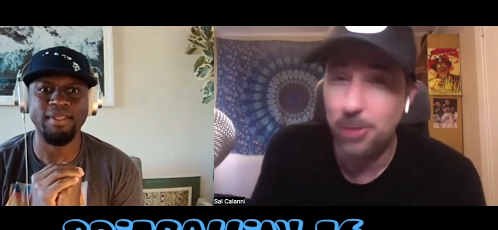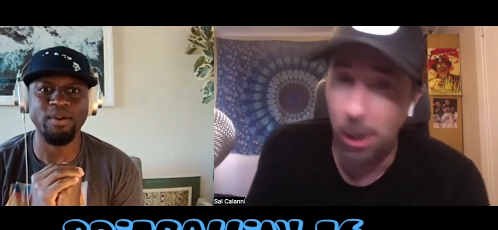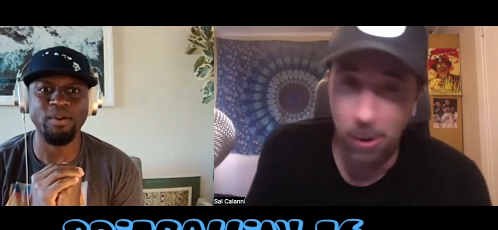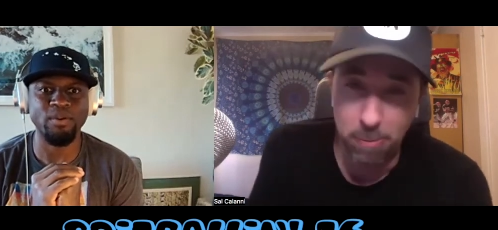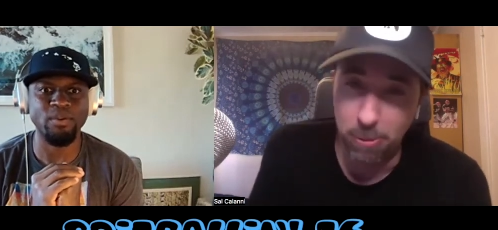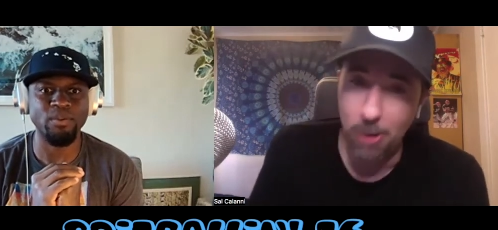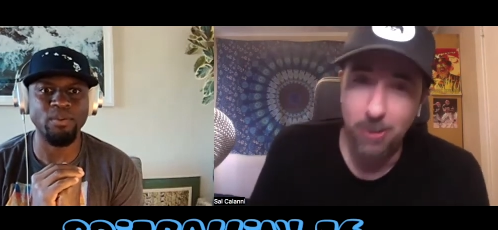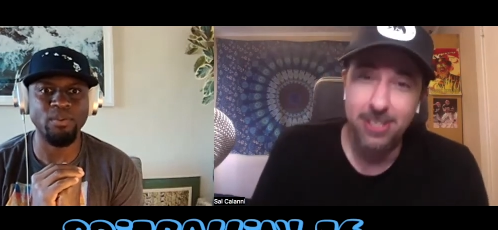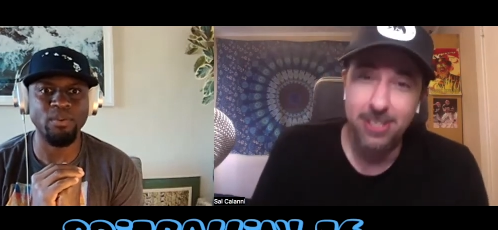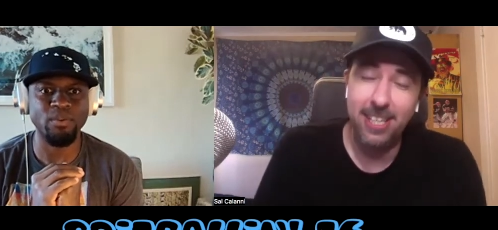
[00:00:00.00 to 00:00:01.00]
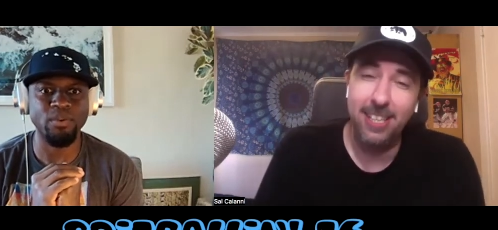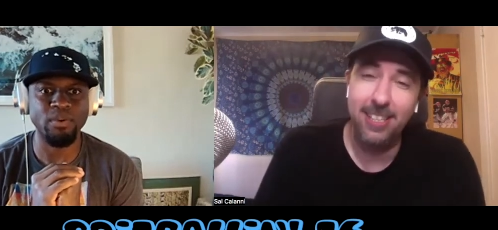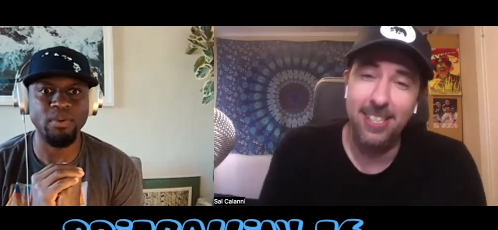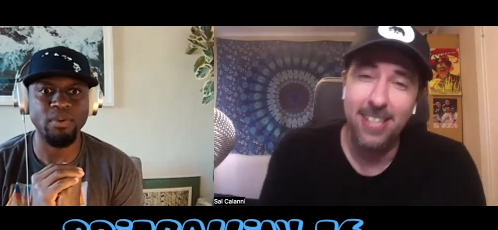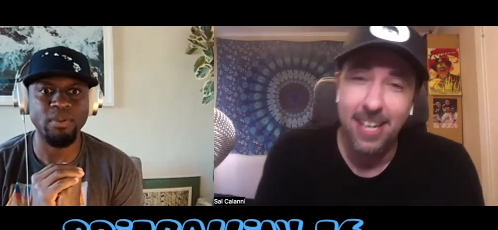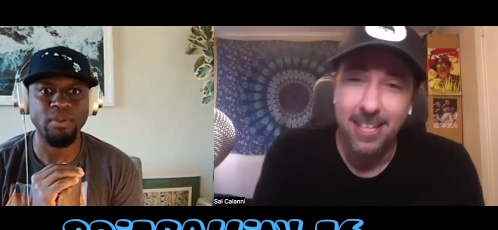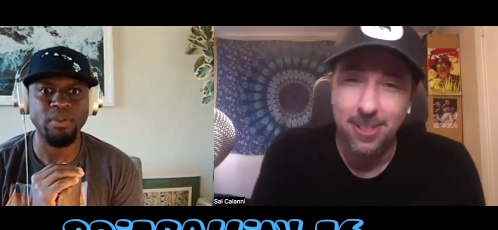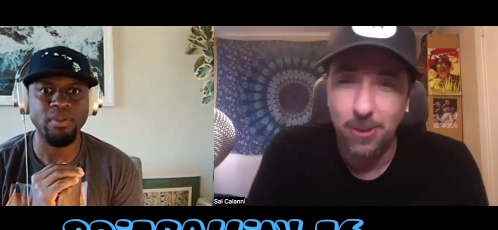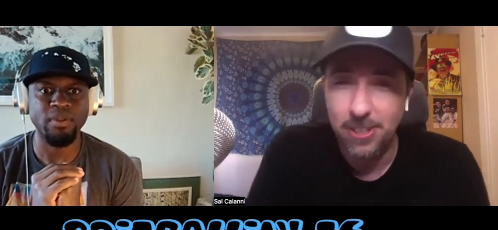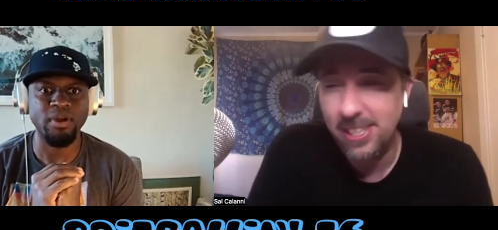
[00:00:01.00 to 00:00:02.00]
Speaker 1: Dude broke his Achilles,
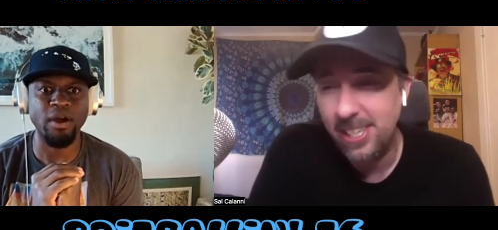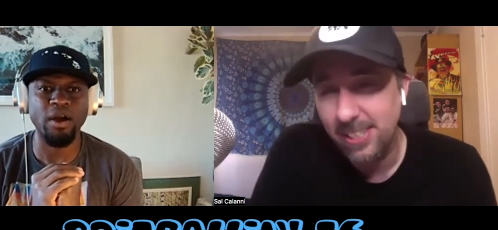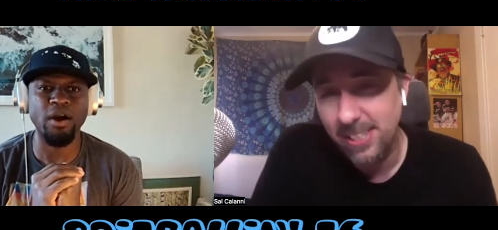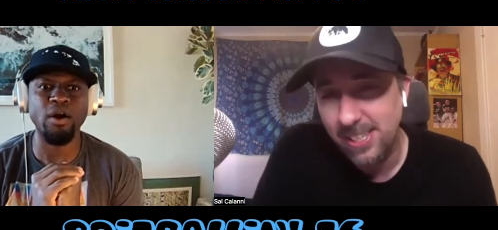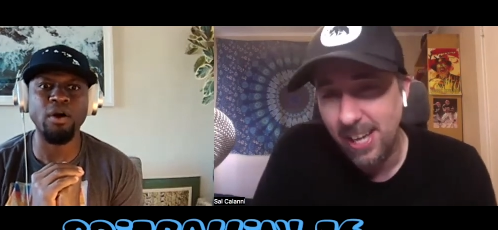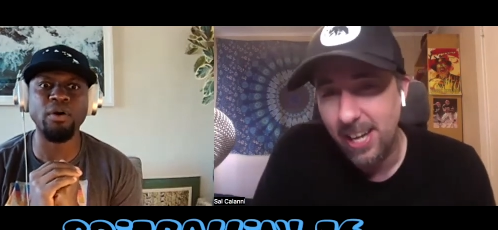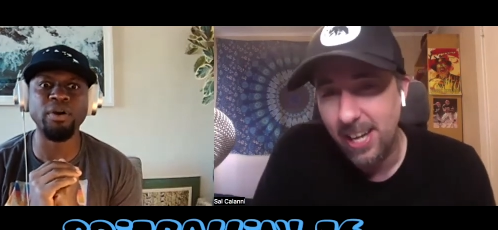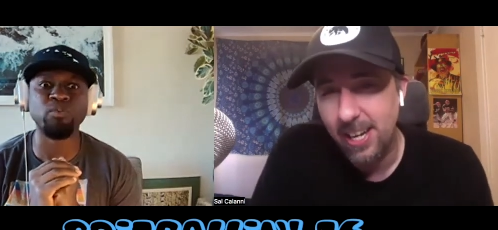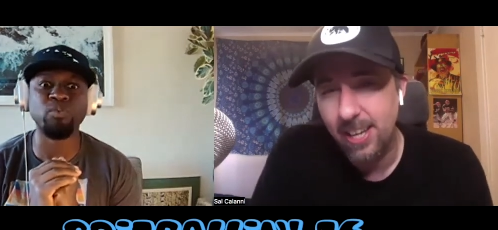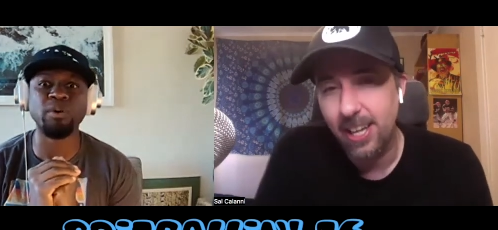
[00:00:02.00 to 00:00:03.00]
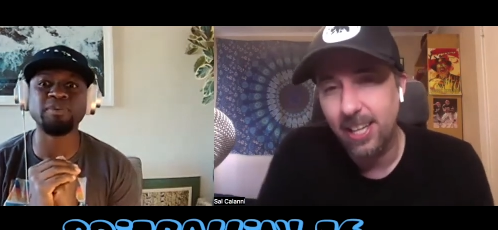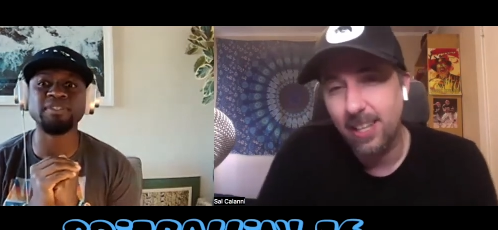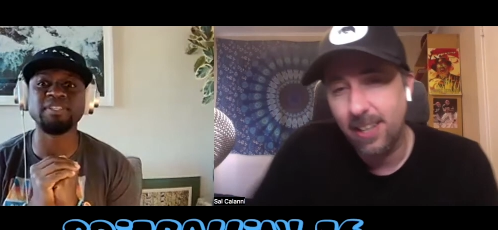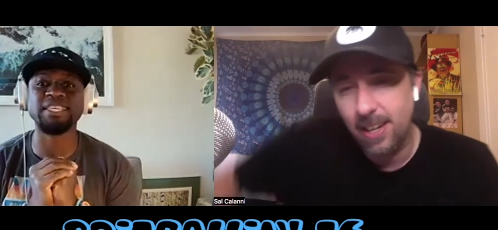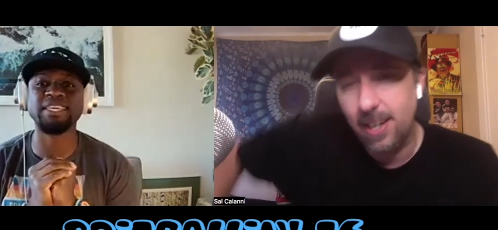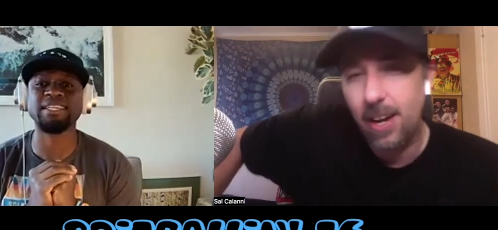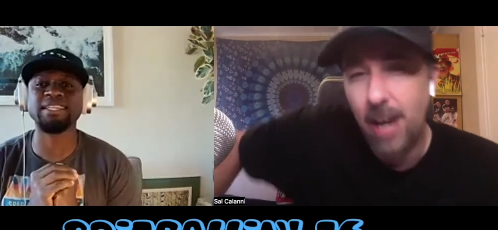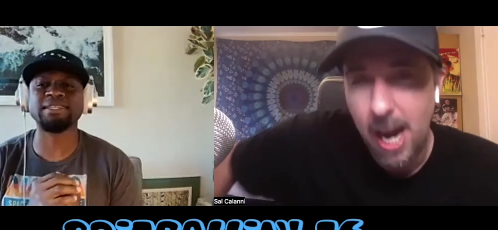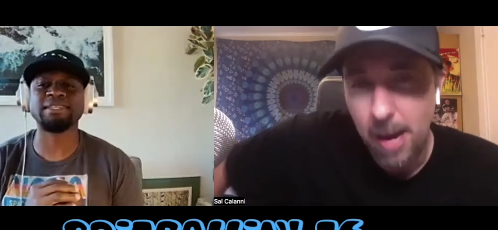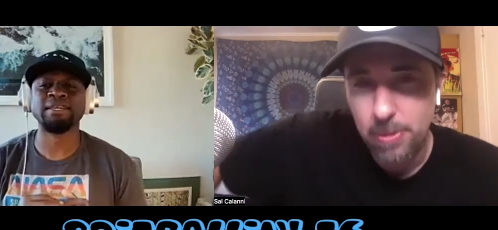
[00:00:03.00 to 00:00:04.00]
tore his Achilles. Oh, I had he to, like, his
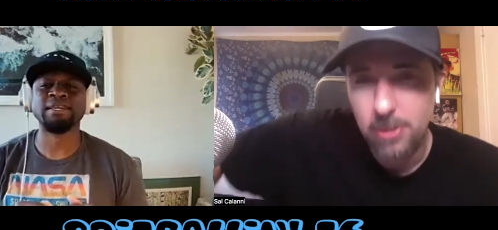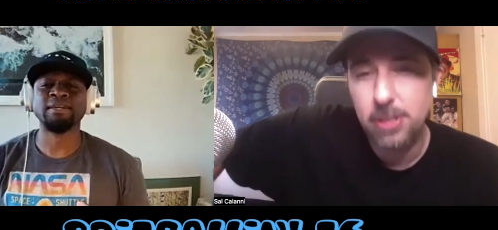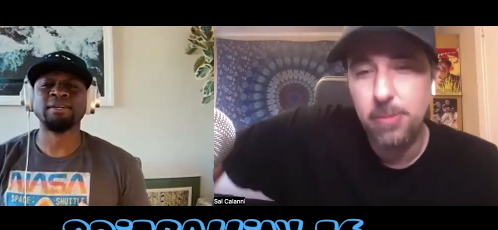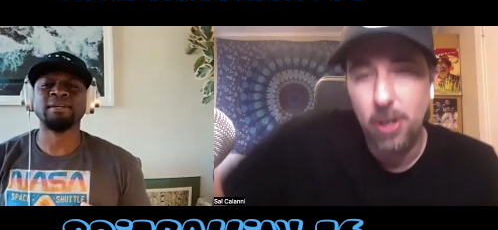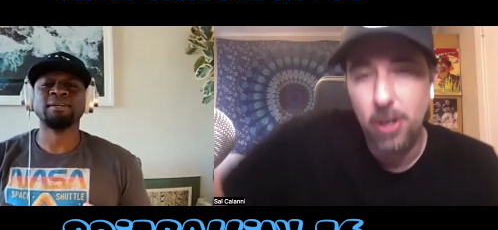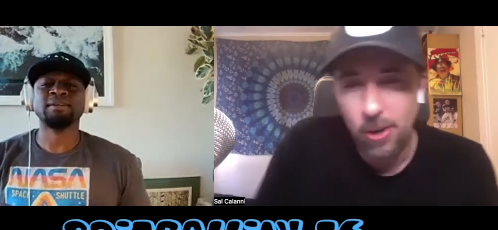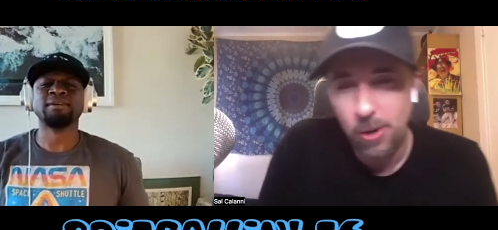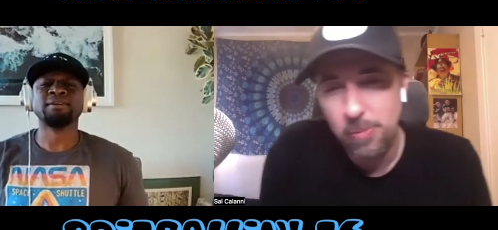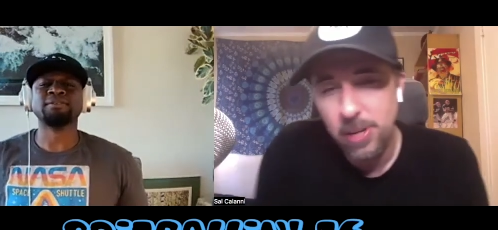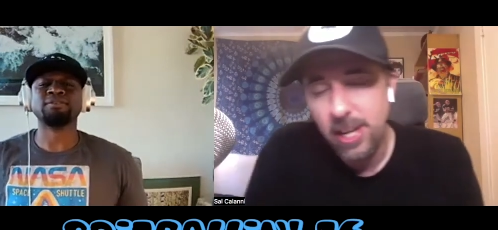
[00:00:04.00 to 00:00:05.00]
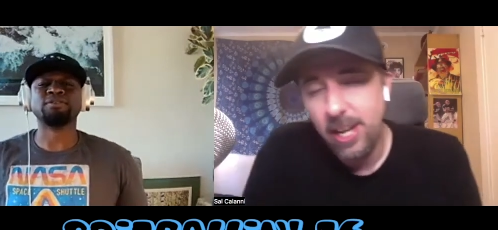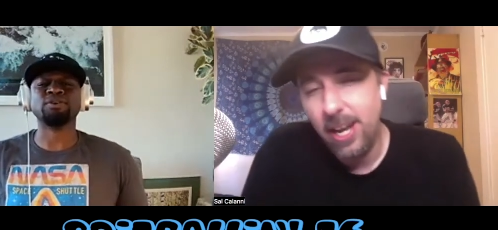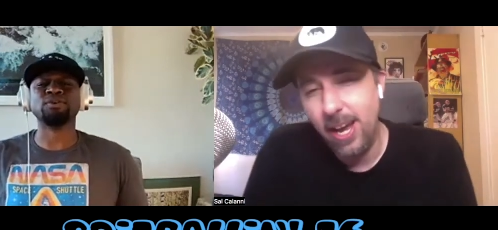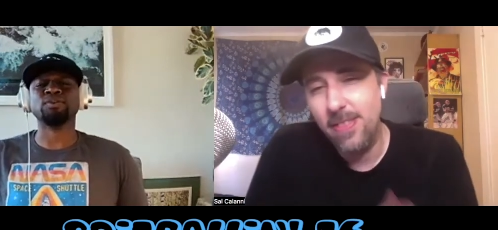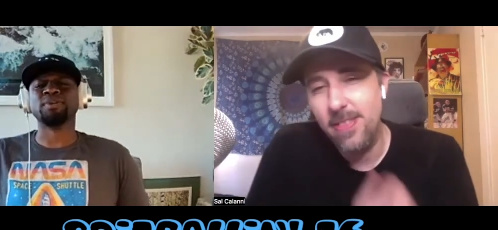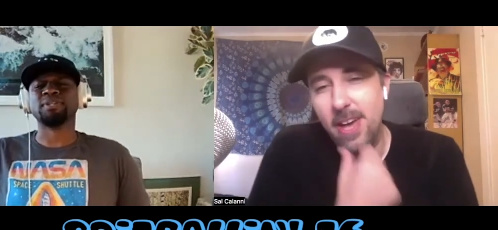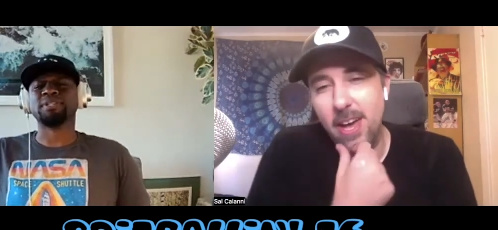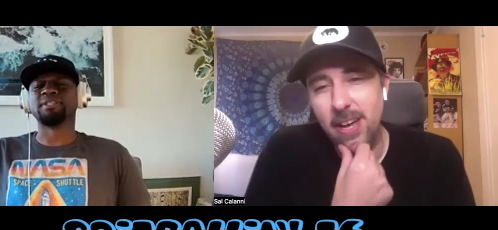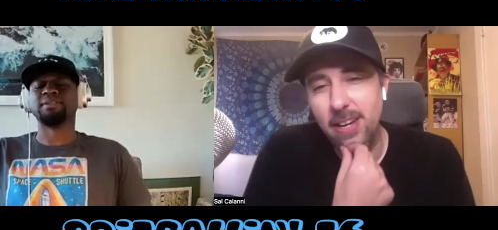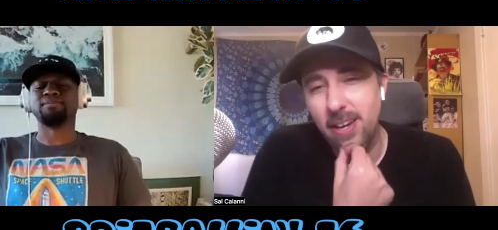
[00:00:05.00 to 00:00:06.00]
Achilles. hobble him home. Dude. And
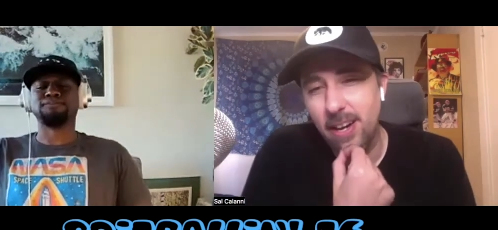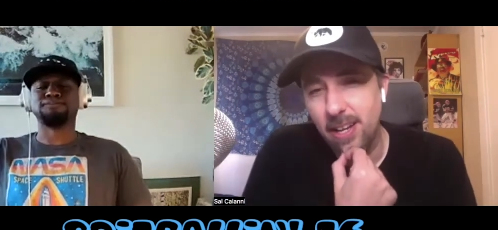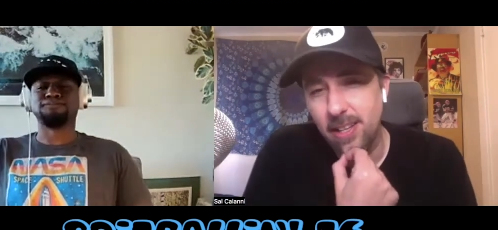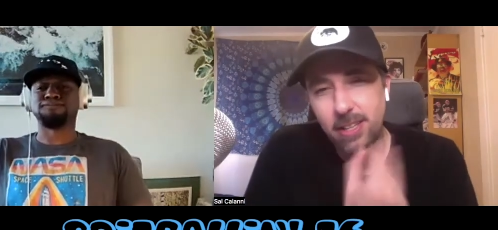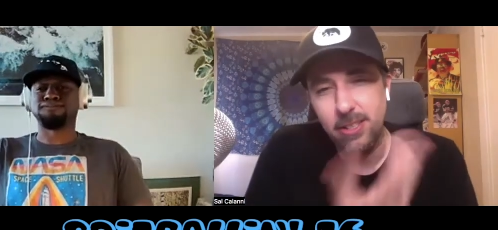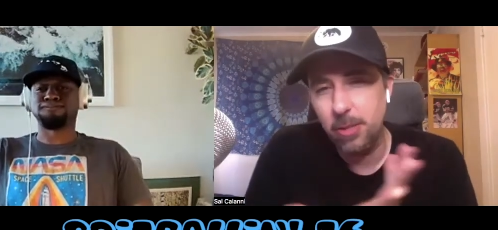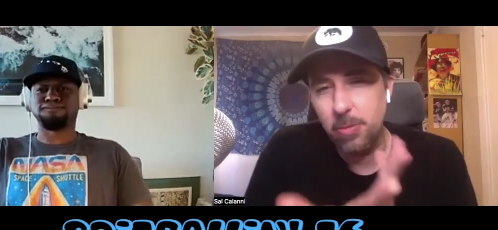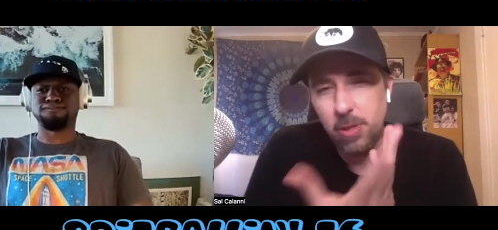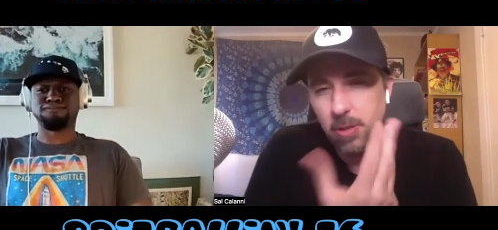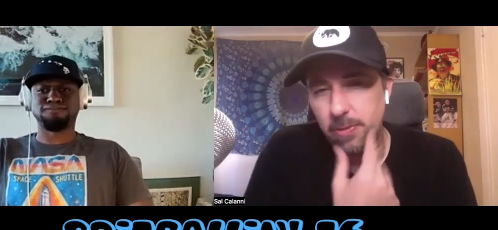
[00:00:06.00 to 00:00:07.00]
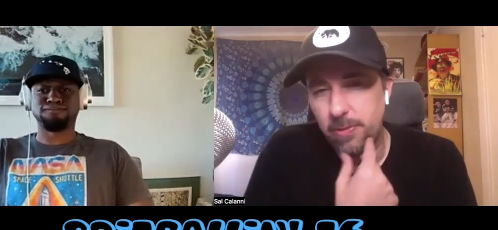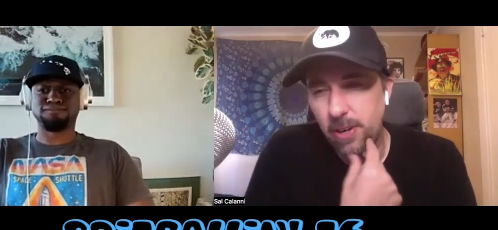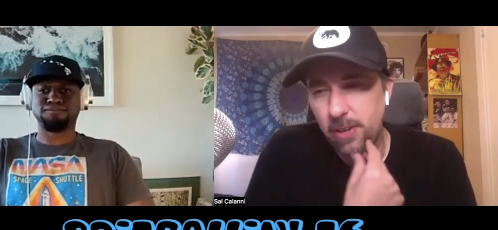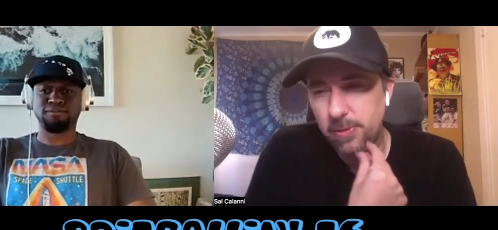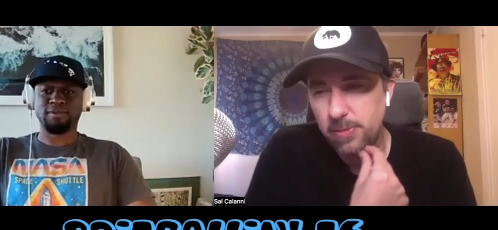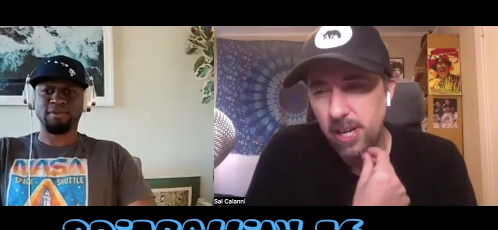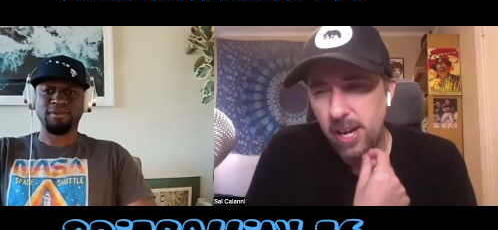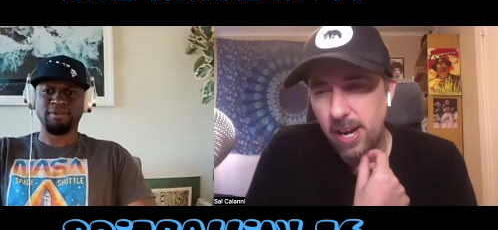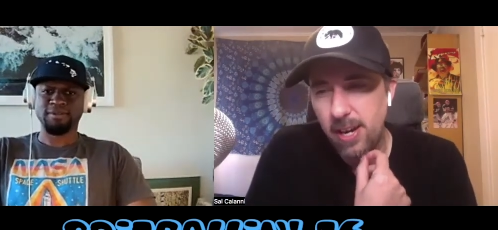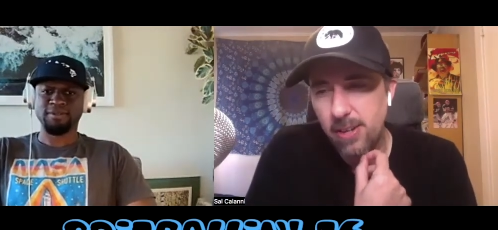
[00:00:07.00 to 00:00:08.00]
then uh, luckily we weren't far from the
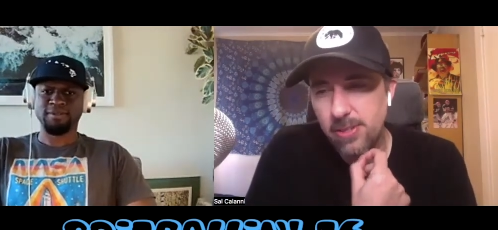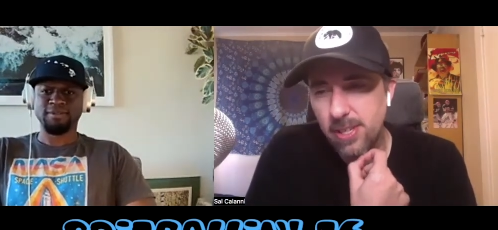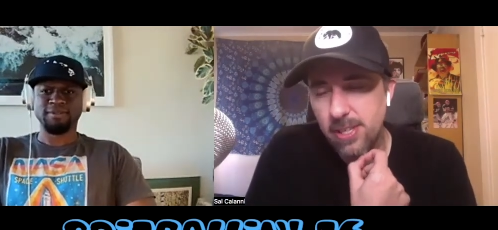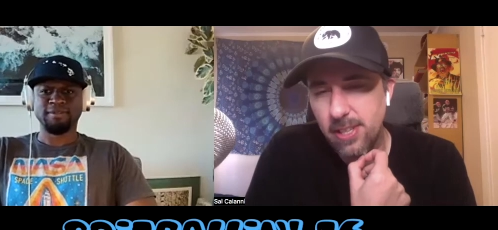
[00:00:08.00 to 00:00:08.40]
house. And